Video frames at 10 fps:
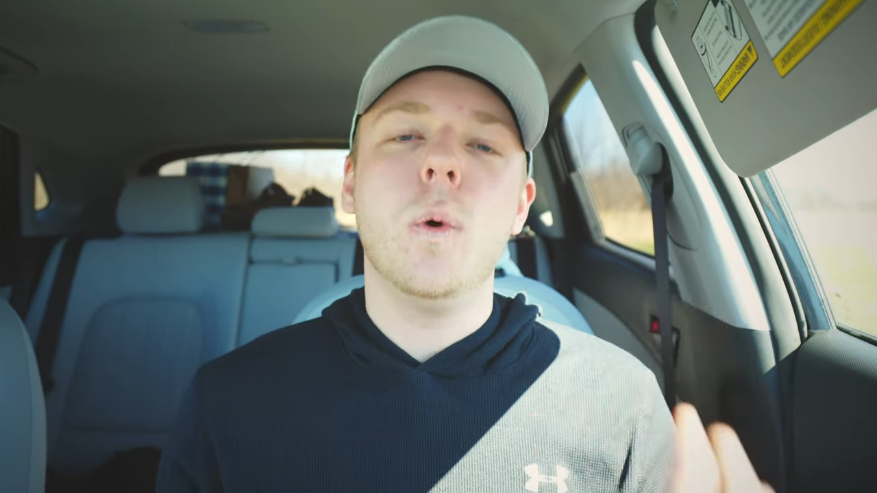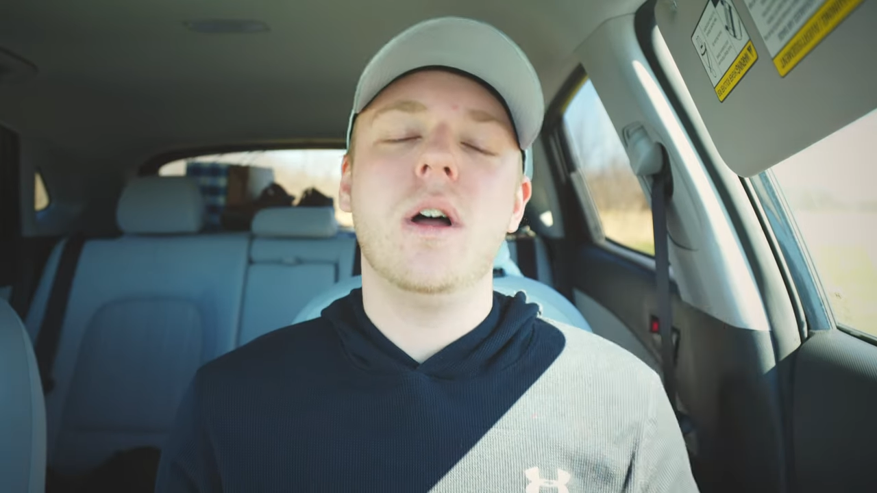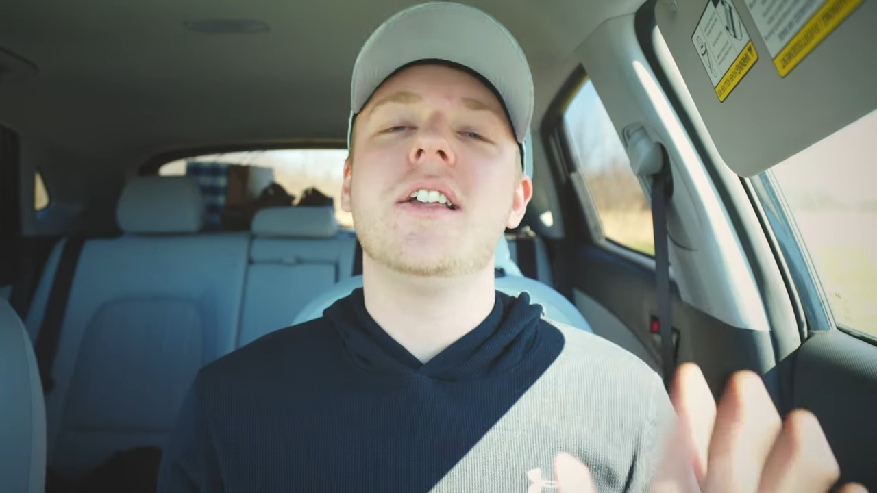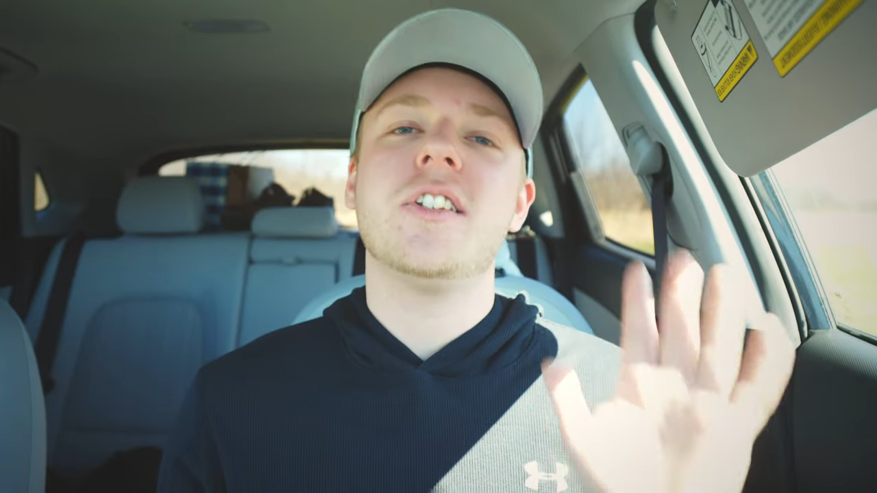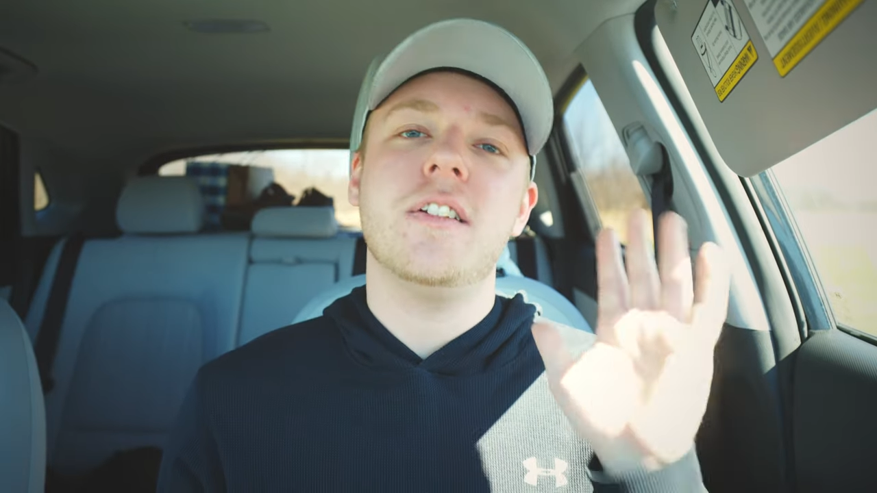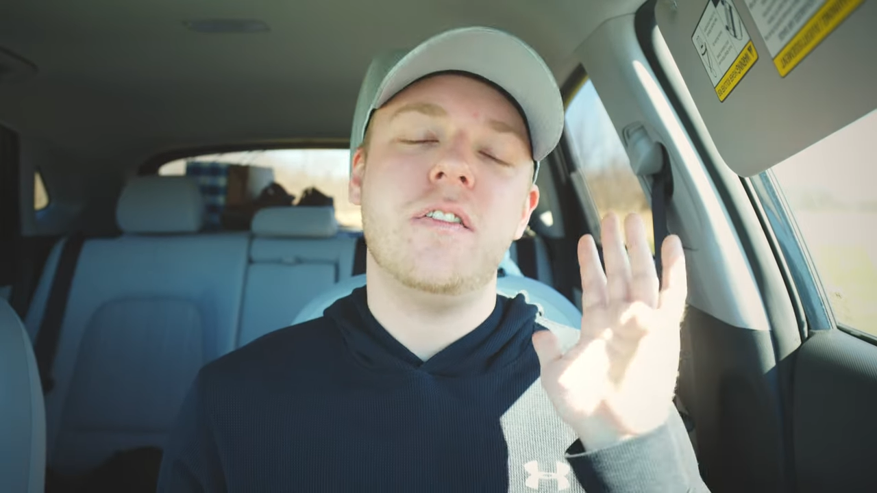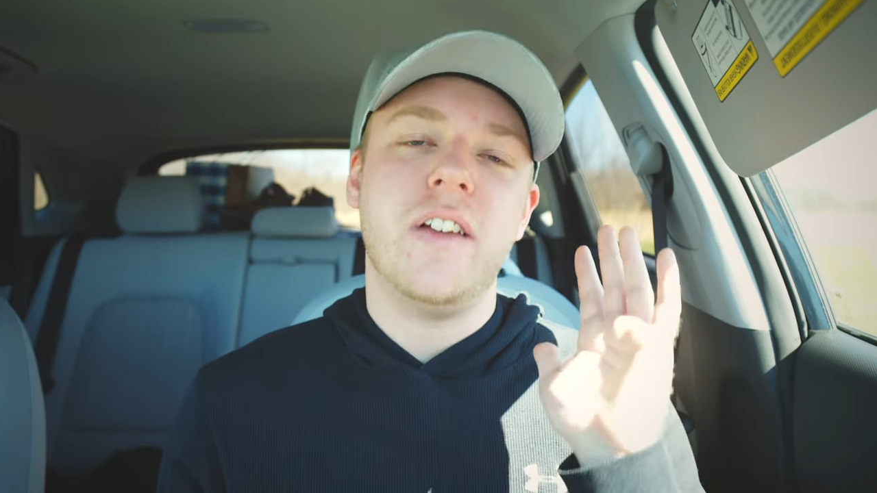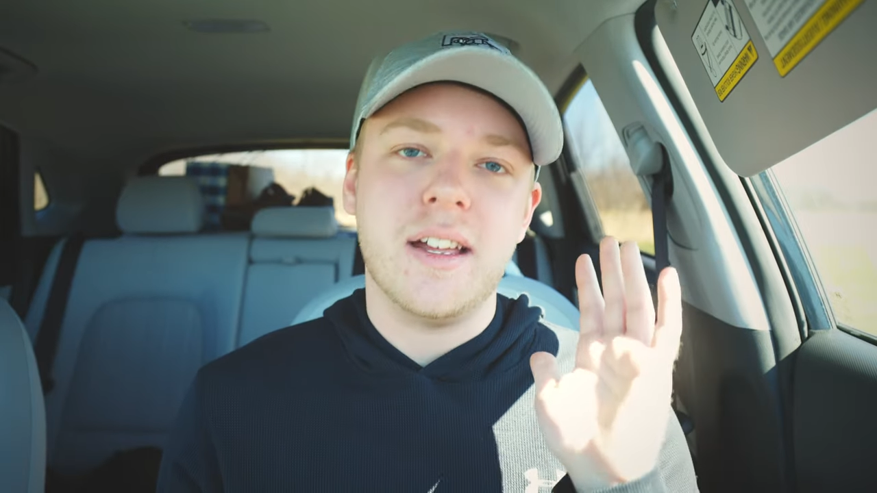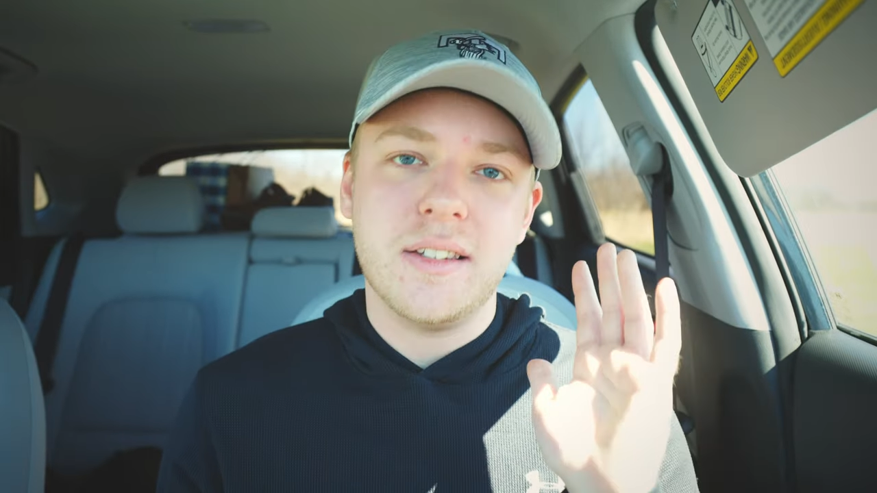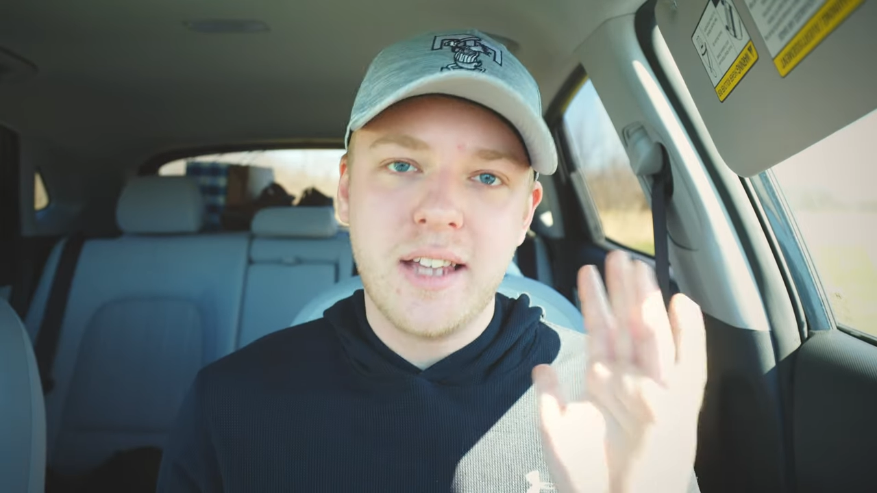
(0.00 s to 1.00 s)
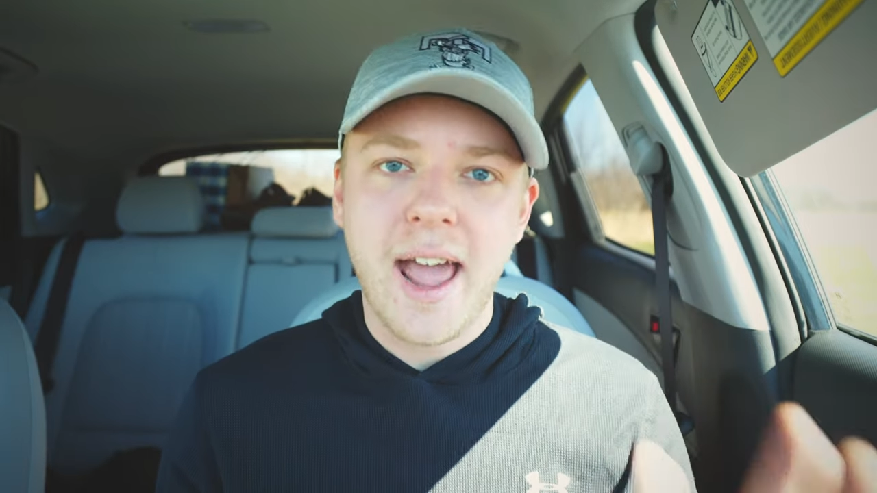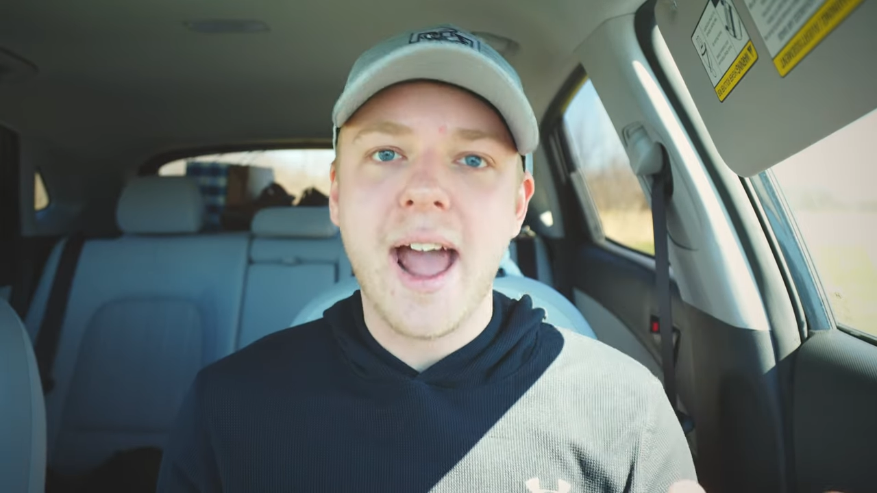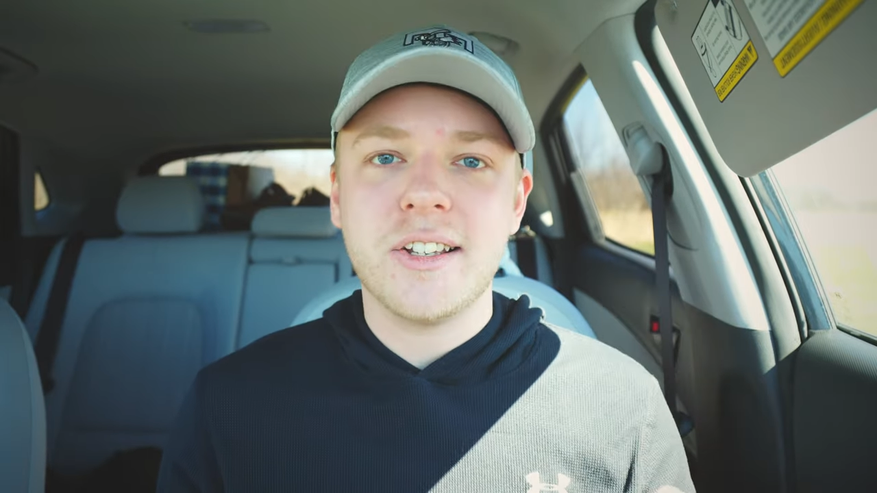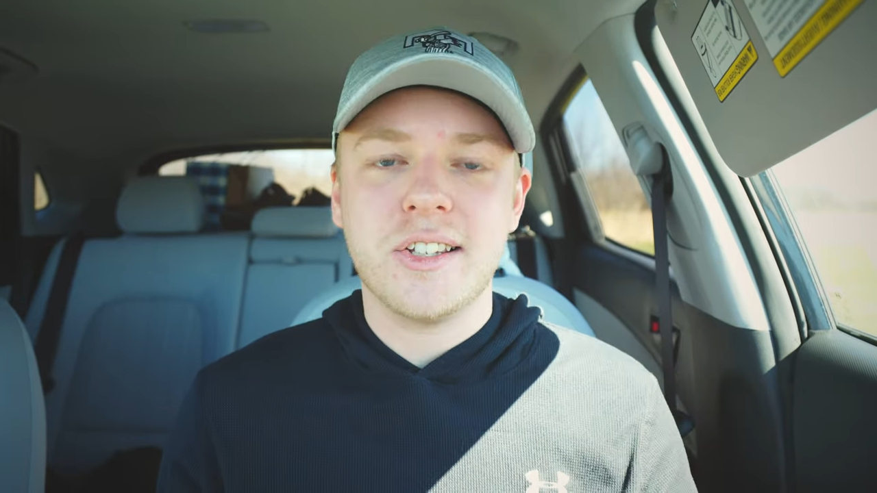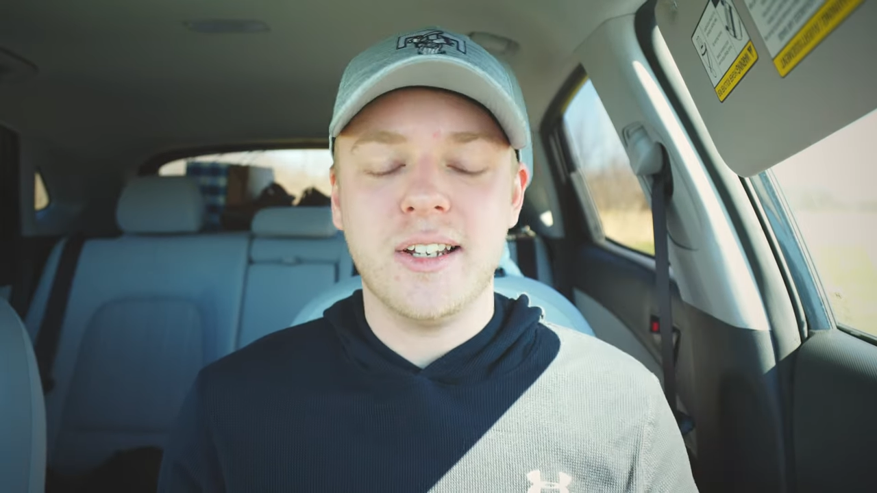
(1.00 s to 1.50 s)
was
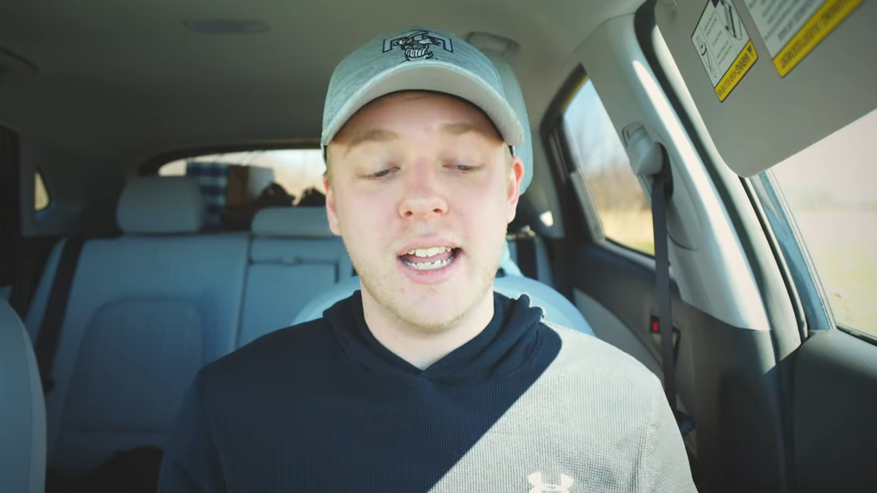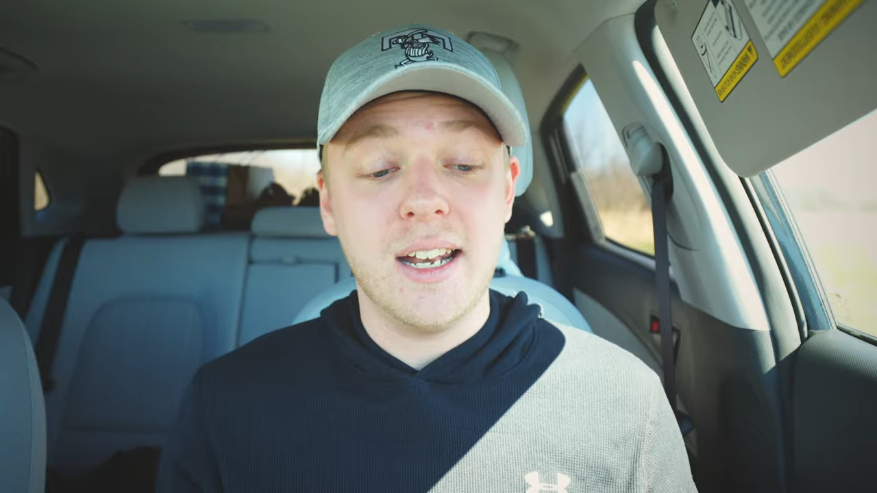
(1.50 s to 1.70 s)
fantastic.